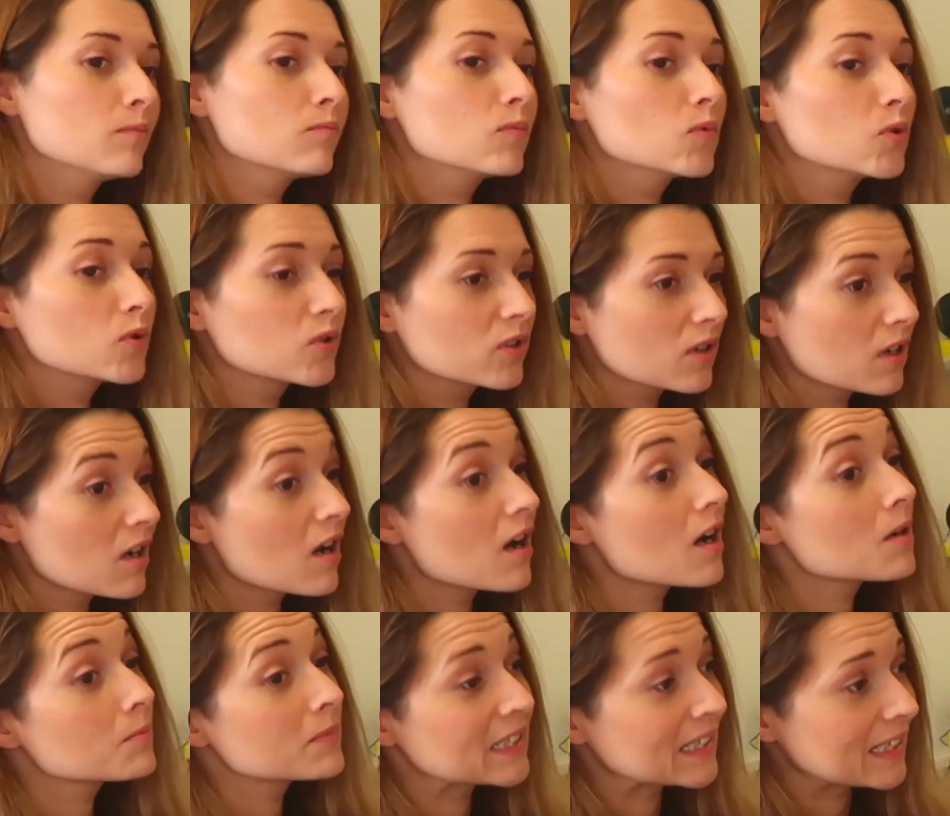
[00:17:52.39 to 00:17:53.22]
More
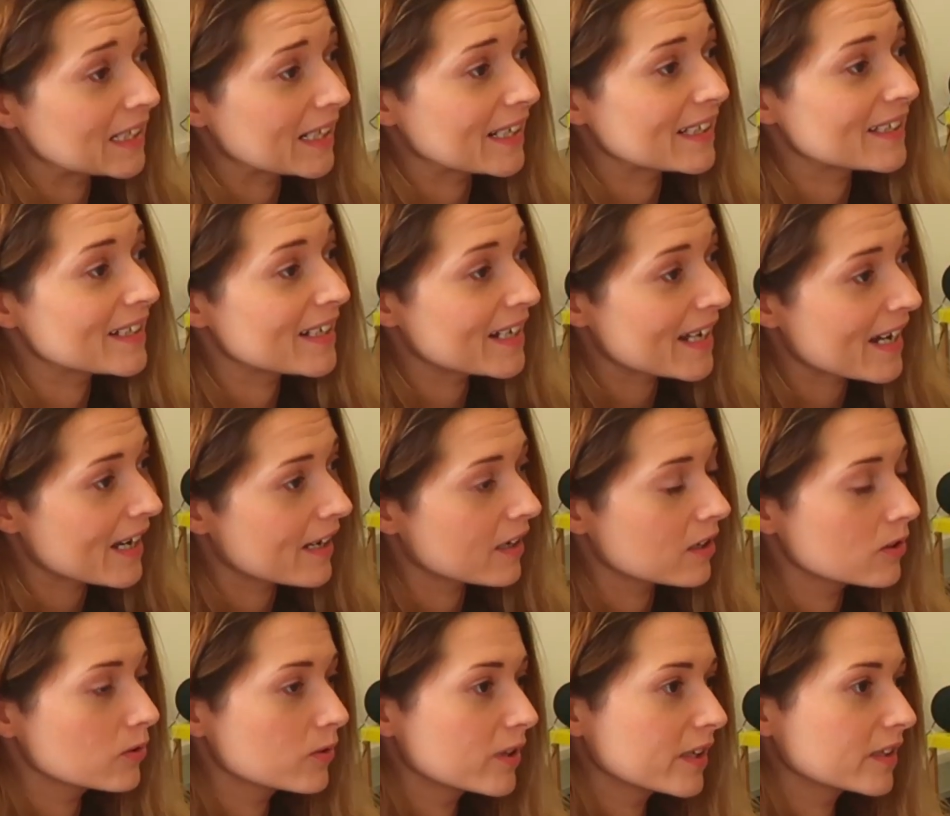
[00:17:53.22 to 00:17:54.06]
commonly
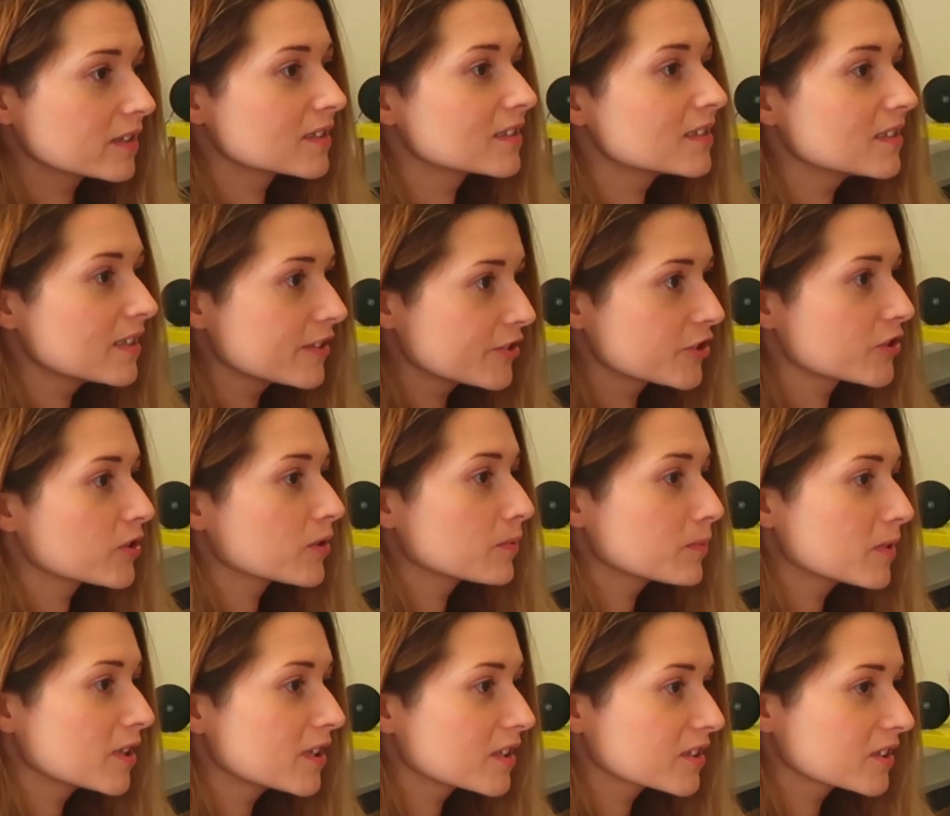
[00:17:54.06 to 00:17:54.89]
now it's
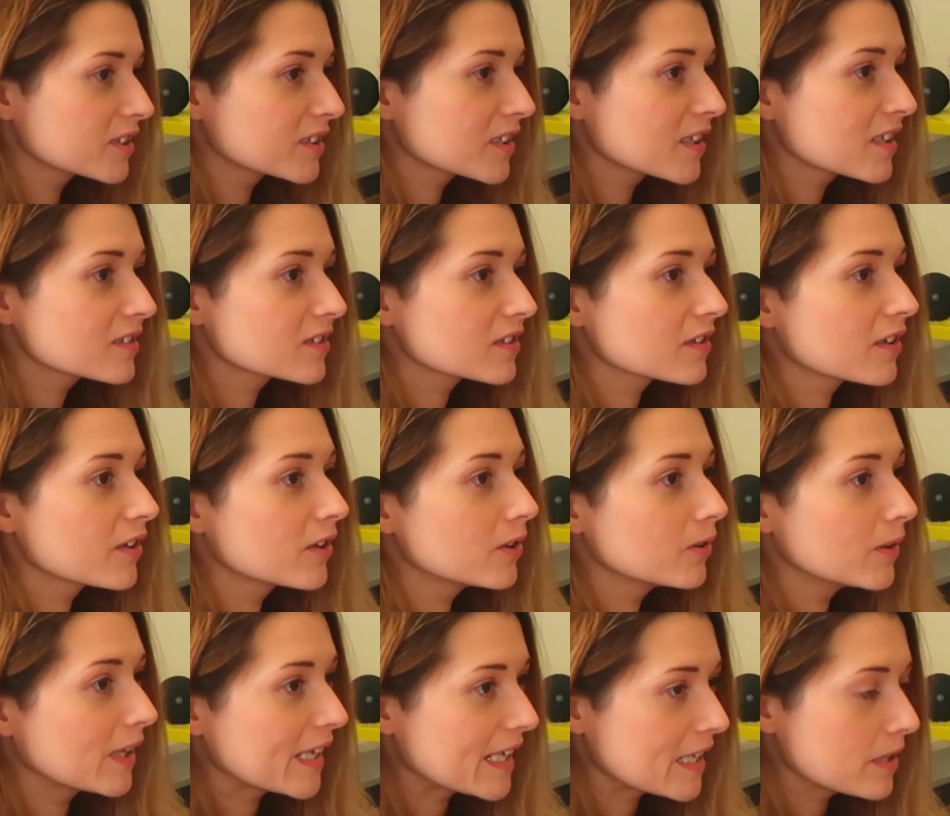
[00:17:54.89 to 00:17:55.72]
digital marketing,
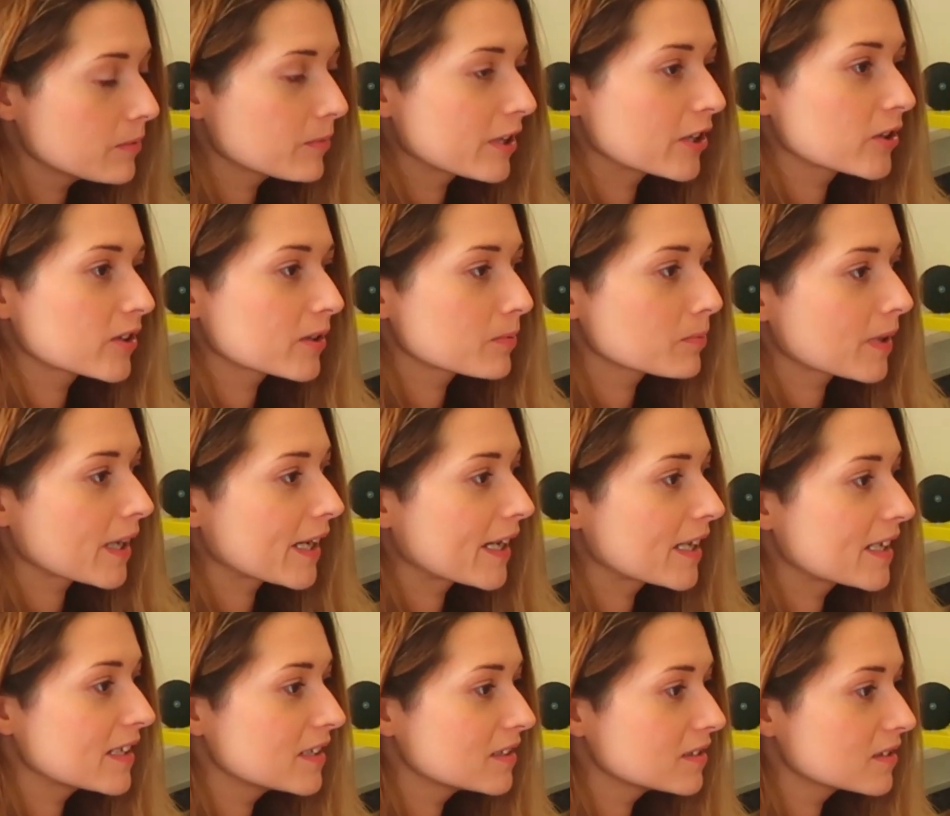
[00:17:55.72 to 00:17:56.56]
so email
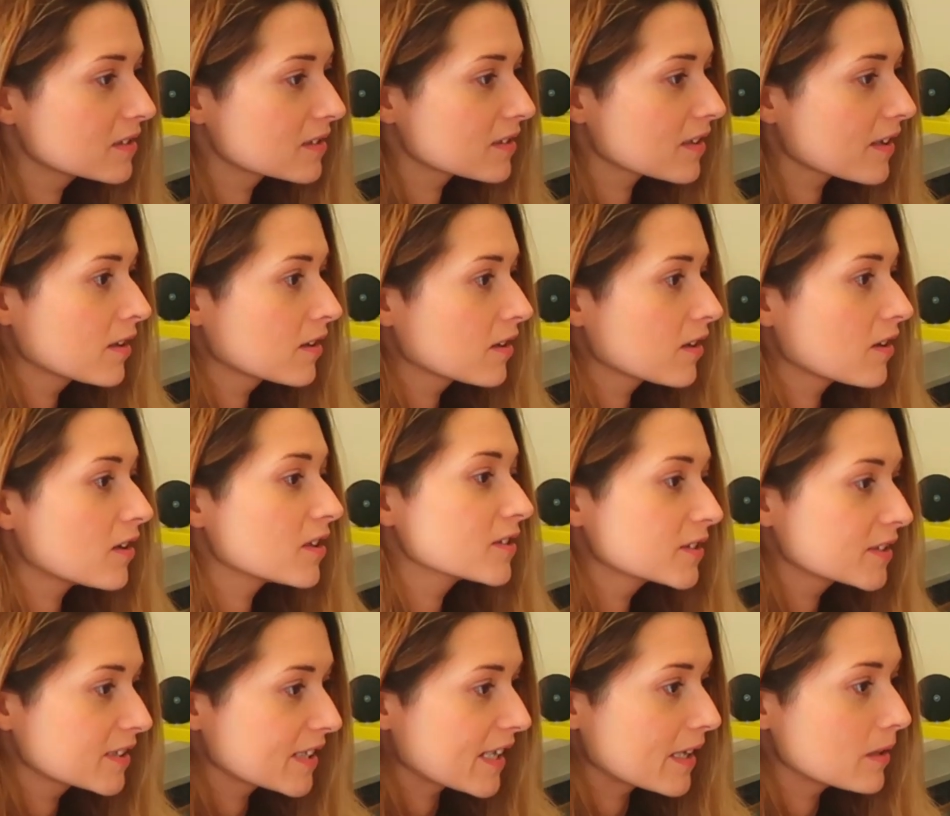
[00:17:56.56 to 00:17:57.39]
campaigns,
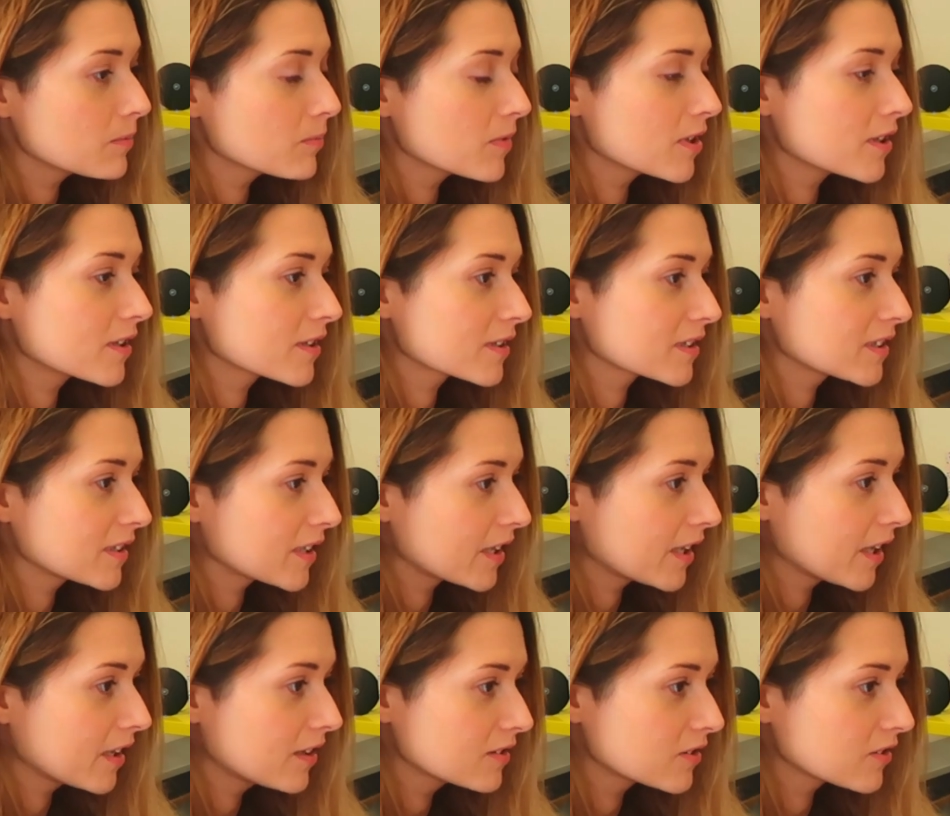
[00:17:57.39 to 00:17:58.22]
content
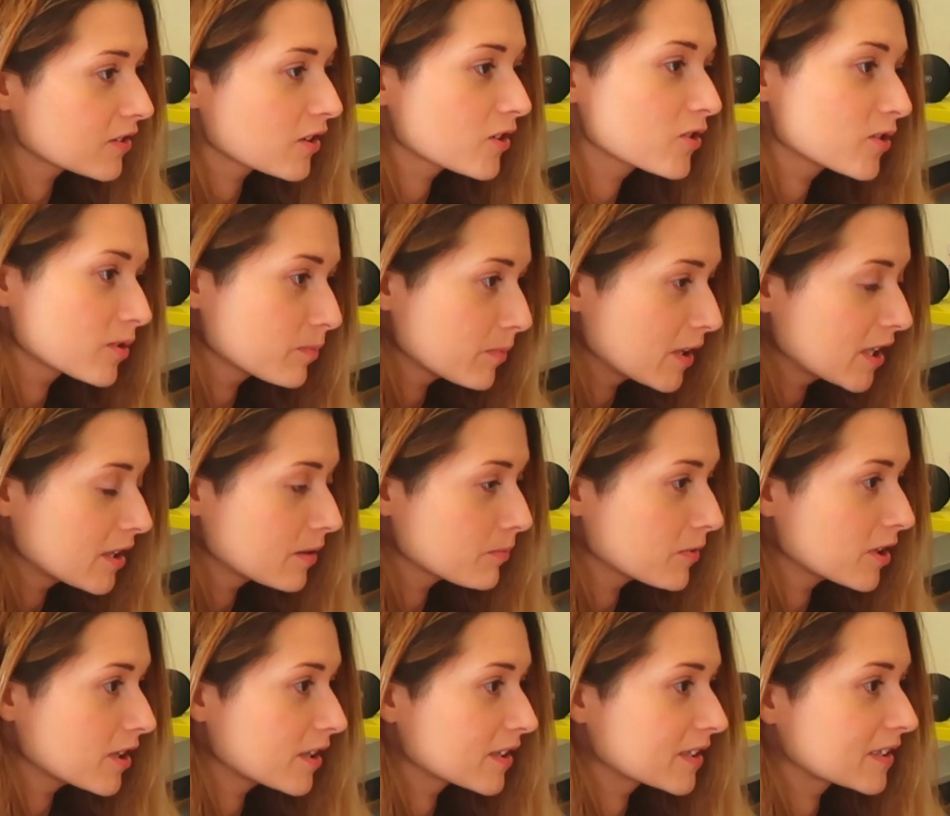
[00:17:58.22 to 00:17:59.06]
marketing, social media
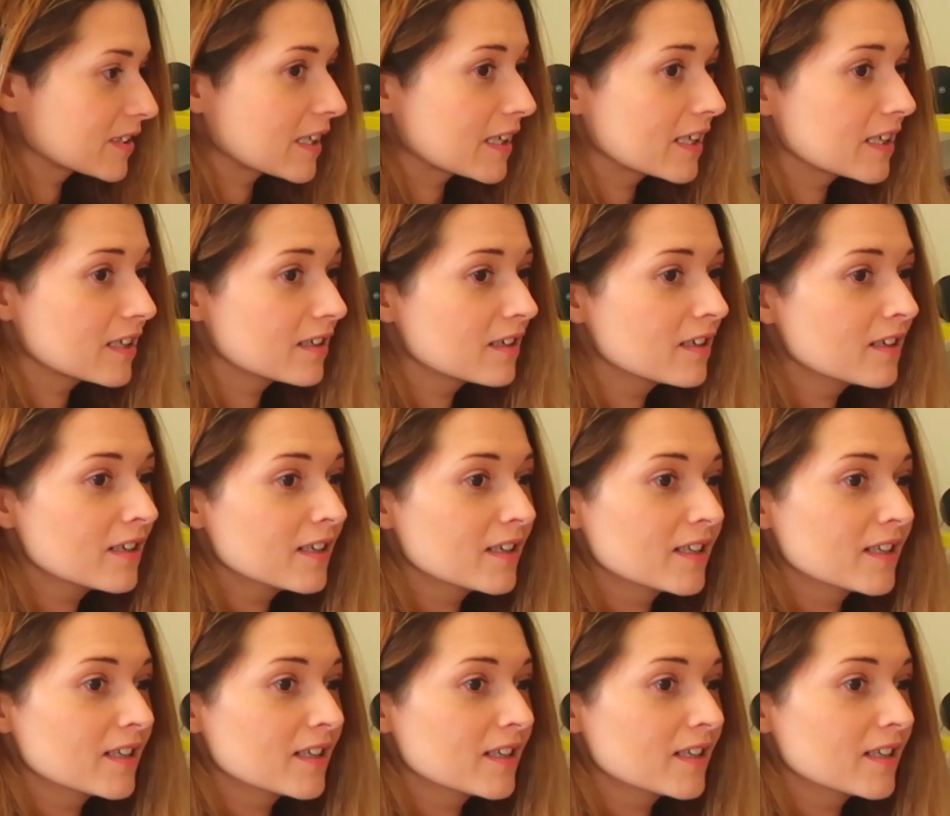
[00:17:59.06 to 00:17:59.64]
marketing,